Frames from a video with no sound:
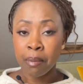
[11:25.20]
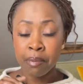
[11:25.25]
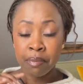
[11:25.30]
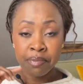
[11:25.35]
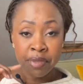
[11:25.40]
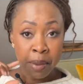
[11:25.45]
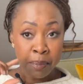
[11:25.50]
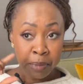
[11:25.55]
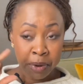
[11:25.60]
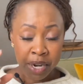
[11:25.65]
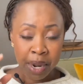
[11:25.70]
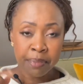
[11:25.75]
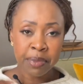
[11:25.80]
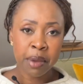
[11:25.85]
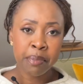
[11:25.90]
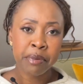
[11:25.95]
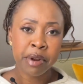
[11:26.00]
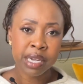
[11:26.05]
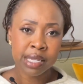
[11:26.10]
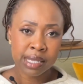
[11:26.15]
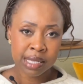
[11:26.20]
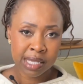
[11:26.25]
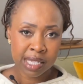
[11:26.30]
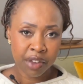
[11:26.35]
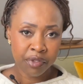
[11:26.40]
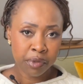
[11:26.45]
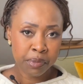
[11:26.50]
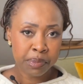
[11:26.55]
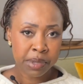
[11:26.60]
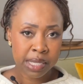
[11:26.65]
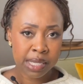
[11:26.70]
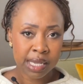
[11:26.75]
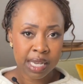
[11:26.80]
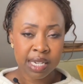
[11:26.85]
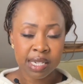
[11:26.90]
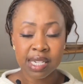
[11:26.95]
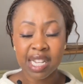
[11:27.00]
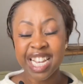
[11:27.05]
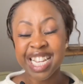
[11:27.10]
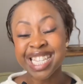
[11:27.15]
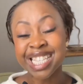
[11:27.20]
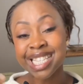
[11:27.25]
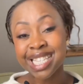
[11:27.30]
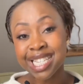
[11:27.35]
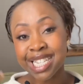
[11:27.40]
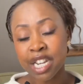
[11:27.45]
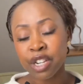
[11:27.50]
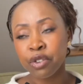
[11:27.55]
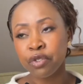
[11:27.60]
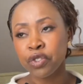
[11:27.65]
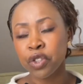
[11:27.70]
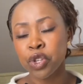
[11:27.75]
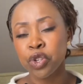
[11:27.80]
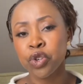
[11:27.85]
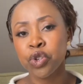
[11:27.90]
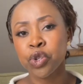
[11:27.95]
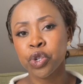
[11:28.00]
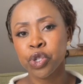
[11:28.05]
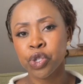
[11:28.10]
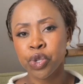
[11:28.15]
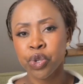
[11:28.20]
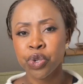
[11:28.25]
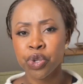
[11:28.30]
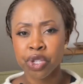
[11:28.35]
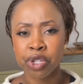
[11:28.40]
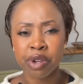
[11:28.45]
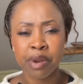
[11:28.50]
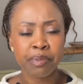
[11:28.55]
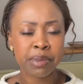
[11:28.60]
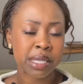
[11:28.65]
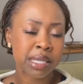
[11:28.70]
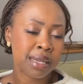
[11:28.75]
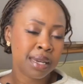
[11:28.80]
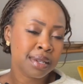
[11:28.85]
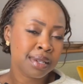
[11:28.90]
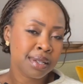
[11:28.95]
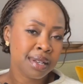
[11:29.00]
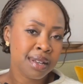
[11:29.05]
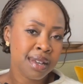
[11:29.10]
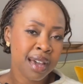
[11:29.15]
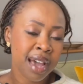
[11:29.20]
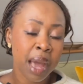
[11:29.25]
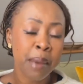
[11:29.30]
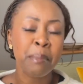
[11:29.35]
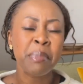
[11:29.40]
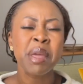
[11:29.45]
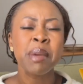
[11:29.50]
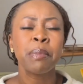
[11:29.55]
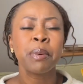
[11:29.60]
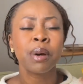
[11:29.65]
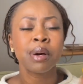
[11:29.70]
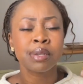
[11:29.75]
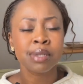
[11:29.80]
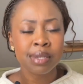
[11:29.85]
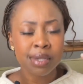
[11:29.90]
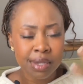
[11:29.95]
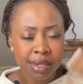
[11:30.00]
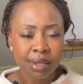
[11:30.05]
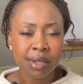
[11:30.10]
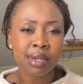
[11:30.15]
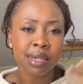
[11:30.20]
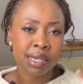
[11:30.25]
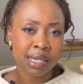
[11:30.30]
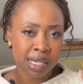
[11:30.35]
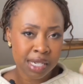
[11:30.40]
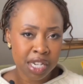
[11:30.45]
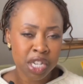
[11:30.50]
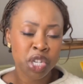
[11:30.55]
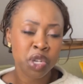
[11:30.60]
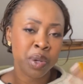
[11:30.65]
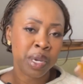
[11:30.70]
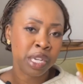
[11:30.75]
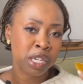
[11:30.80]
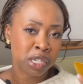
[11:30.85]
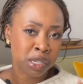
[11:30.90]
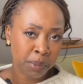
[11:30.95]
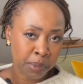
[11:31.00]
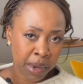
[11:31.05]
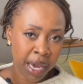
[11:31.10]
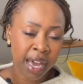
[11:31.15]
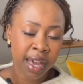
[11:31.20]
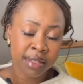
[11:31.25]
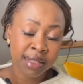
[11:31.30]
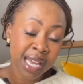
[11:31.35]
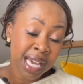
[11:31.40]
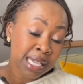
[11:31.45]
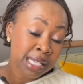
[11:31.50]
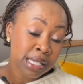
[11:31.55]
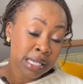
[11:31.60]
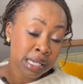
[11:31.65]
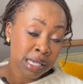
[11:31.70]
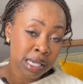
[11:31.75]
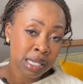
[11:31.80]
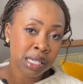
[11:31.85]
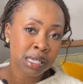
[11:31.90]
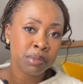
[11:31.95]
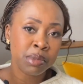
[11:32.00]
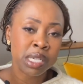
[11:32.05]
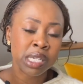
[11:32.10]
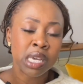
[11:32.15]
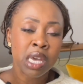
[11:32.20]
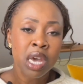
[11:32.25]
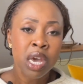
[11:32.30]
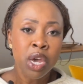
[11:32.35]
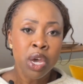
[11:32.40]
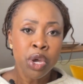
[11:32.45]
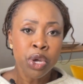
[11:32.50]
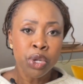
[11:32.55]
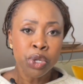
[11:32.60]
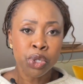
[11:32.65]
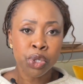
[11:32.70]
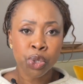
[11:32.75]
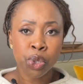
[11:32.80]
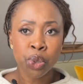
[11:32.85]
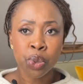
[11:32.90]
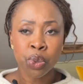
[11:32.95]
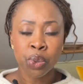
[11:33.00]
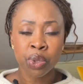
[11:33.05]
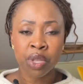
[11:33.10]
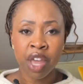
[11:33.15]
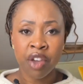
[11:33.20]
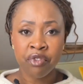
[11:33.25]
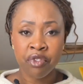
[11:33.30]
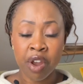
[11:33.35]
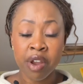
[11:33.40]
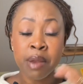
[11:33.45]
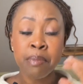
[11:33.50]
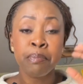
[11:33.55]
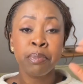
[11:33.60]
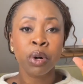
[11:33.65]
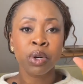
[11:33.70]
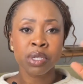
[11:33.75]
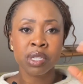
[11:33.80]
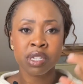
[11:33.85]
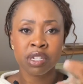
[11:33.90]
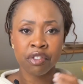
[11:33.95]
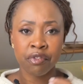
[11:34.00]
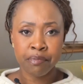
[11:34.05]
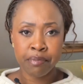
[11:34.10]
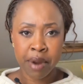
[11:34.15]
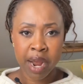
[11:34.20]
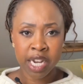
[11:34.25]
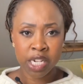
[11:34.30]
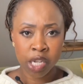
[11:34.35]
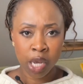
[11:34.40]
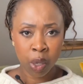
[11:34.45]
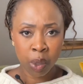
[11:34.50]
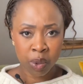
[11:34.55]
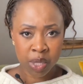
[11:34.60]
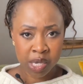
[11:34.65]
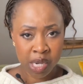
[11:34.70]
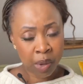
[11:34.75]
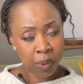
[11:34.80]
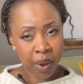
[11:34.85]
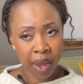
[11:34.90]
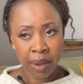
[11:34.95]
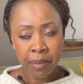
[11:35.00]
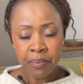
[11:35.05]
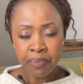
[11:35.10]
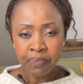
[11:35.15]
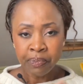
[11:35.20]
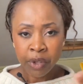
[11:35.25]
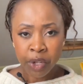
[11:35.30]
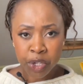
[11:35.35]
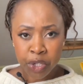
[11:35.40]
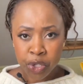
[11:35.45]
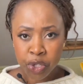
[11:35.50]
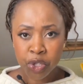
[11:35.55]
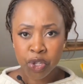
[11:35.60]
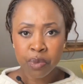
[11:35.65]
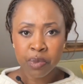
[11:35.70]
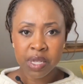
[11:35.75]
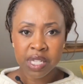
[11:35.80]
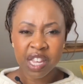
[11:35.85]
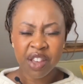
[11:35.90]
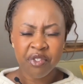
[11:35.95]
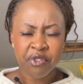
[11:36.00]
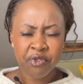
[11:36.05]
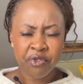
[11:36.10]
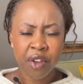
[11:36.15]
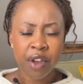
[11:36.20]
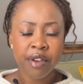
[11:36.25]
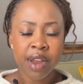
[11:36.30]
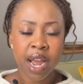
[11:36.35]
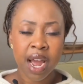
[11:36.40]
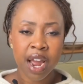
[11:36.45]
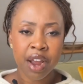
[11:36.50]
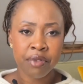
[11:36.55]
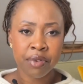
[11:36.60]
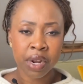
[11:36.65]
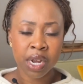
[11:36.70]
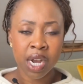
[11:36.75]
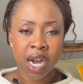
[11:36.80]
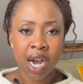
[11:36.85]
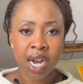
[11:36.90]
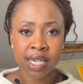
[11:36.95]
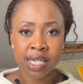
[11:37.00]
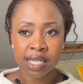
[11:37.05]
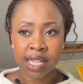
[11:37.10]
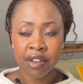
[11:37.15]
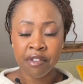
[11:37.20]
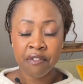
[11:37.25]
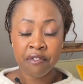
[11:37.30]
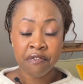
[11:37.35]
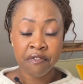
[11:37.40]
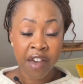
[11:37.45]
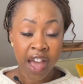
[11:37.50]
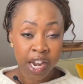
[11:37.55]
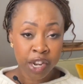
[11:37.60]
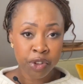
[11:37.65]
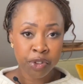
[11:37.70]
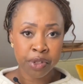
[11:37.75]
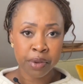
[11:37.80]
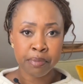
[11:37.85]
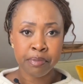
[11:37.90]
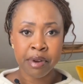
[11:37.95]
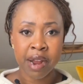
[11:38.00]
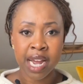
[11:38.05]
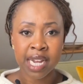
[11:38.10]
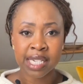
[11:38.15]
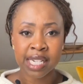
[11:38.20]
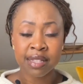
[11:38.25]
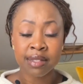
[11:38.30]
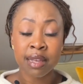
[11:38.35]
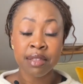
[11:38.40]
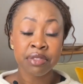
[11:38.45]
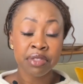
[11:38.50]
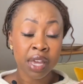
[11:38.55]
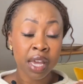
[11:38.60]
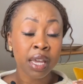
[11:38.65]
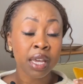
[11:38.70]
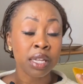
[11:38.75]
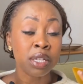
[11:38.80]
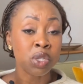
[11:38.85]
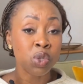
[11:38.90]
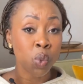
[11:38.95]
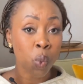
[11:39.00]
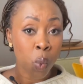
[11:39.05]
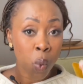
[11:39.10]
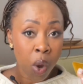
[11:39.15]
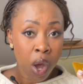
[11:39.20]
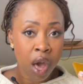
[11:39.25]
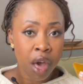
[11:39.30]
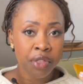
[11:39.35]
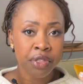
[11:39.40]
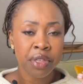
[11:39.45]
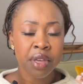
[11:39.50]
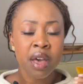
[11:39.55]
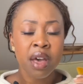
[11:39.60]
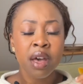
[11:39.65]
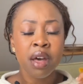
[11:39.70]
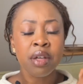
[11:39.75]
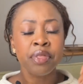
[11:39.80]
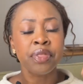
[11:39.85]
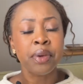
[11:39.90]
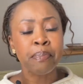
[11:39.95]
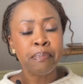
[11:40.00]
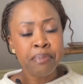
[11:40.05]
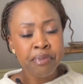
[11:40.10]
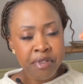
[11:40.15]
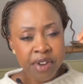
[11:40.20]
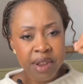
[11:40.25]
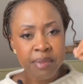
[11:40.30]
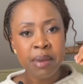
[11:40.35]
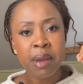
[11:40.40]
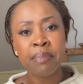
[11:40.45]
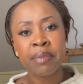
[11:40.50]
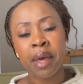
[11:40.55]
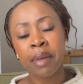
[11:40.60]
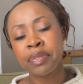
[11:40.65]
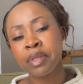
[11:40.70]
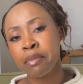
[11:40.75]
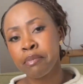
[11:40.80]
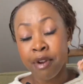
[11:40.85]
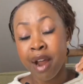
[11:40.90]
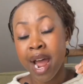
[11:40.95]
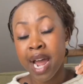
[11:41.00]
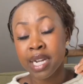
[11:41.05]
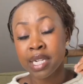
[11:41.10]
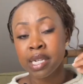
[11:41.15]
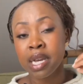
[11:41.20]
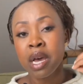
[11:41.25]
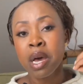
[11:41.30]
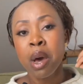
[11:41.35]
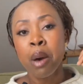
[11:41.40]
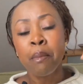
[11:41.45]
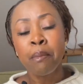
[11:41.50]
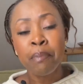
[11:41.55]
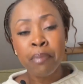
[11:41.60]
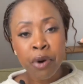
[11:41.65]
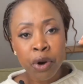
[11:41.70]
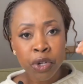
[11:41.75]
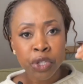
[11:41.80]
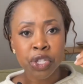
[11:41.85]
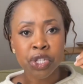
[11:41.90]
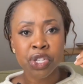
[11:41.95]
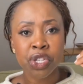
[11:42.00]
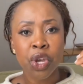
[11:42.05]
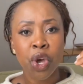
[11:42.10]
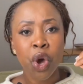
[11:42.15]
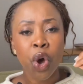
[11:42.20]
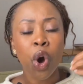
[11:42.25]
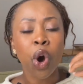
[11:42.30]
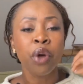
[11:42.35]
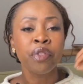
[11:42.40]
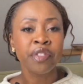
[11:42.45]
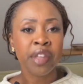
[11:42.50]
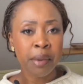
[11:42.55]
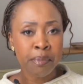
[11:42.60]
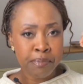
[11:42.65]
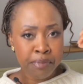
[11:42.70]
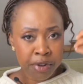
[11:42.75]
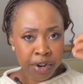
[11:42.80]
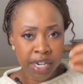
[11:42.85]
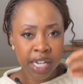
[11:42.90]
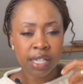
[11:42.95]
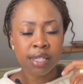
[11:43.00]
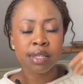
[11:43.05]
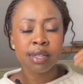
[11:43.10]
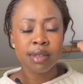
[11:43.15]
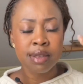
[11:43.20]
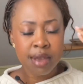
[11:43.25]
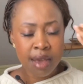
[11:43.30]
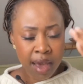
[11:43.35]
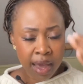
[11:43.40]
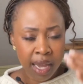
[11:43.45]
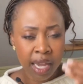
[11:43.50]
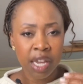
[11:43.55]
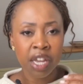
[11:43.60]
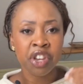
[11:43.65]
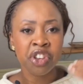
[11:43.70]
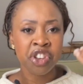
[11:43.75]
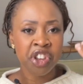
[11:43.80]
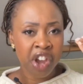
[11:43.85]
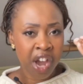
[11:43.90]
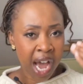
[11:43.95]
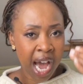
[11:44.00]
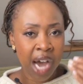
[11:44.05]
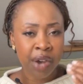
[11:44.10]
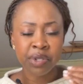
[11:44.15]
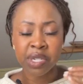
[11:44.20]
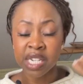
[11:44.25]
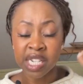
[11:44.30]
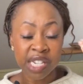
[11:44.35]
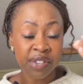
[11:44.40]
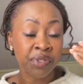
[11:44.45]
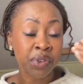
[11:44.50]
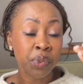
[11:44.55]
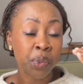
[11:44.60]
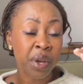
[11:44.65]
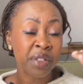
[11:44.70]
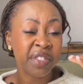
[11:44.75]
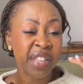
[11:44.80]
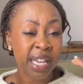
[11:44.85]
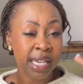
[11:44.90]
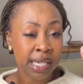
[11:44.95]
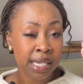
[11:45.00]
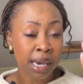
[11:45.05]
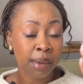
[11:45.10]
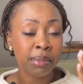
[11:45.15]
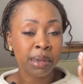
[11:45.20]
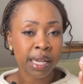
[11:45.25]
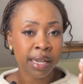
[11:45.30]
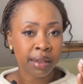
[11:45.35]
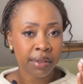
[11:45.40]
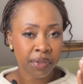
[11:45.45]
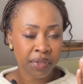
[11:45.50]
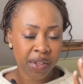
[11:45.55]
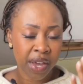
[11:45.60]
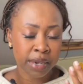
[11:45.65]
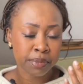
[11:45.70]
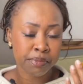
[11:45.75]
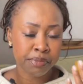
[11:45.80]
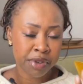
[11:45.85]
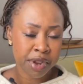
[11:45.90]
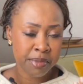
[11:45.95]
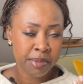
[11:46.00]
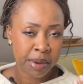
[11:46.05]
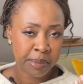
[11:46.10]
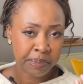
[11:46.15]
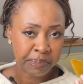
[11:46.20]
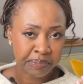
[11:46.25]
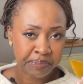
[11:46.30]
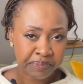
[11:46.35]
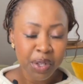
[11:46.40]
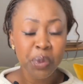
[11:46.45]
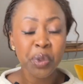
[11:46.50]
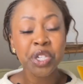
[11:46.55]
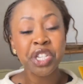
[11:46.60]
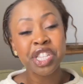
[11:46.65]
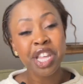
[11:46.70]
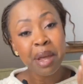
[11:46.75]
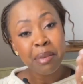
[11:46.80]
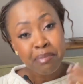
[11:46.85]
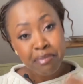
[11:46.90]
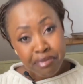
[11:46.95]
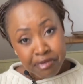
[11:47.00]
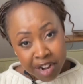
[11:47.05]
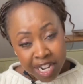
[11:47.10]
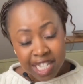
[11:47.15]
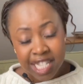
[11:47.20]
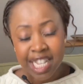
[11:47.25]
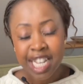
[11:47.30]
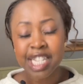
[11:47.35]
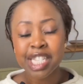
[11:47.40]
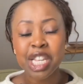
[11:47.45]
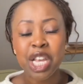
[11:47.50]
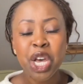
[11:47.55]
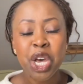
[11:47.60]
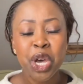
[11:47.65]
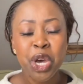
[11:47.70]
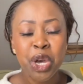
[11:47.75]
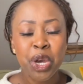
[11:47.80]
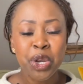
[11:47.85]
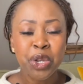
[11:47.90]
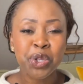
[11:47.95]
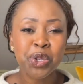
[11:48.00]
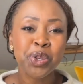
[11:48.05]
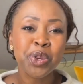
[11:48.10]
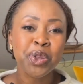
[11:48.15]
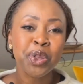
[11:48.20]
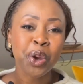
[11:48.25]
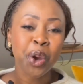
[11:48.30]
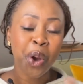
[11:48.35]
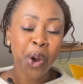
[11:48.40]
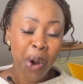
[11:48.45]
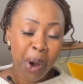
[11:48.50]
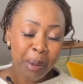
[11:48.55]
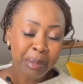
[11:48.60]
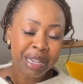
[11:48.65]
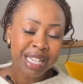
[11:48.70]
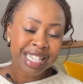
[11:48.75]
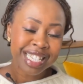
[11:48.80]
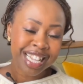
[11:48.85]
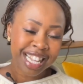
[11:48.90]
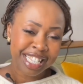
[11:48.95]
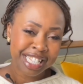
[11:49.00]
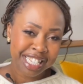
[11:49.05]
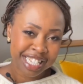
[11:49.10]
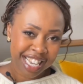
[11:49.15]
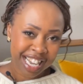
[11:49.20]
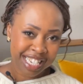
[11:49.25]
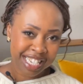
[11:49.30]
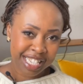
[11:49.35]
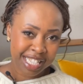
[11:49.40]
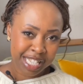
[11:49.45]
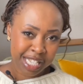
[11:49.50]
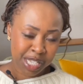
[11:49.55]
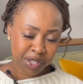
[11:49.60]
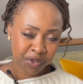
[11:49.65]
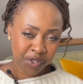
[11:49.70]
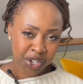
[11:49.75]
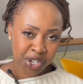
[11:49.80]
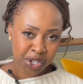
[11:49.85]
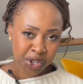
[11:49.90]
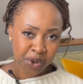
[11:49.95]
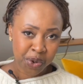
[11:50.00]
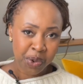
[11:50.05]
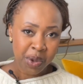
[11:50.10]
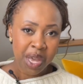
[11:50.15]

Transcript: They put up their prices 7% instead of the usual 2-3% a year, and people are still continuing to buy. And that is a testament to their very positive brand equity, where consumers have very high regard, they value the brand, and they think it's worth the premium that the brand puts on their products year in, year out, and even when they're doubling that premium. Which then brings us to the comment that started this video.